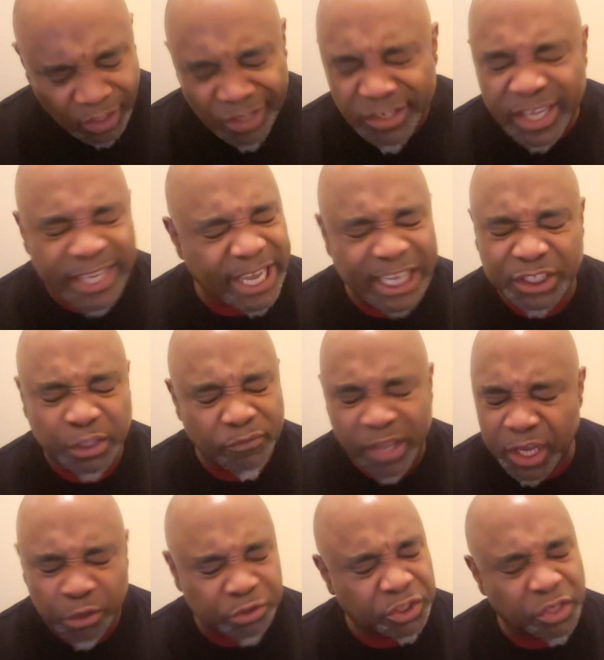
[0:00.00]
The gates of
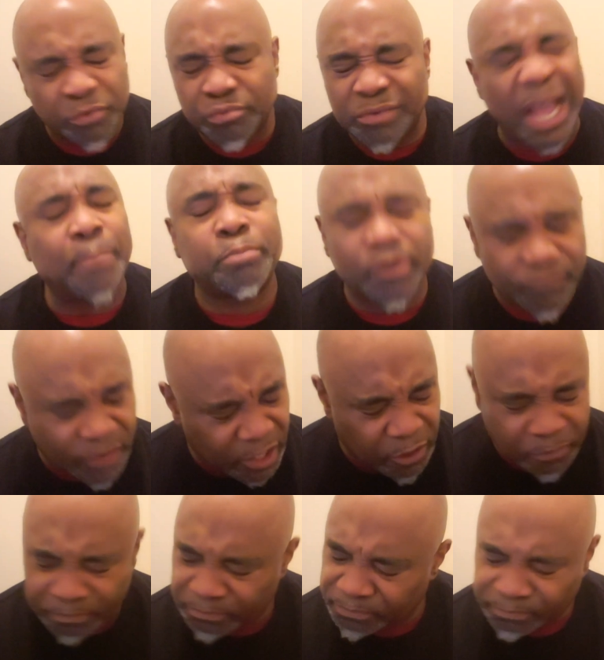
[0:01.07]
hell shall not prevail.